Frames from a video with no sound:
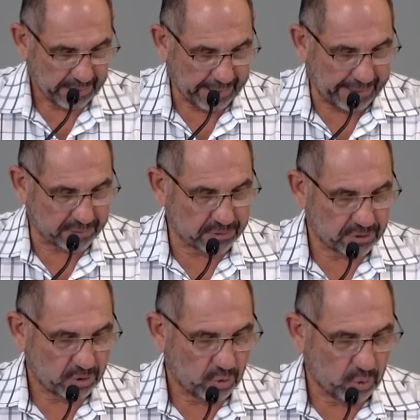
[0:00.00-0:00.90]
and
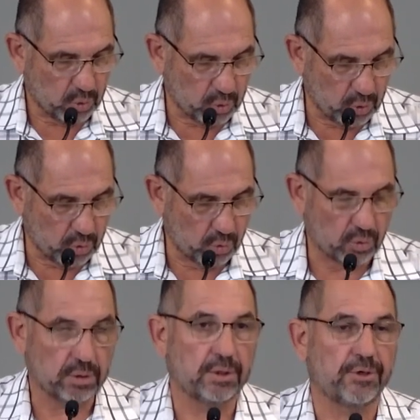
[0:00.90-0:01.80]

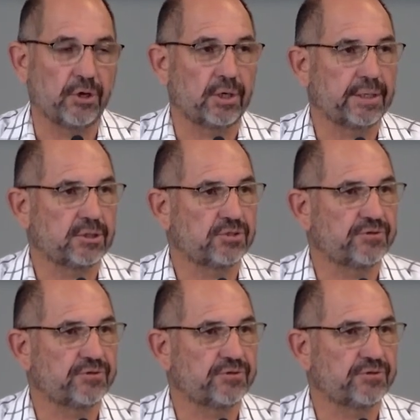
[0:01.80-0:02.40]
all knowledge.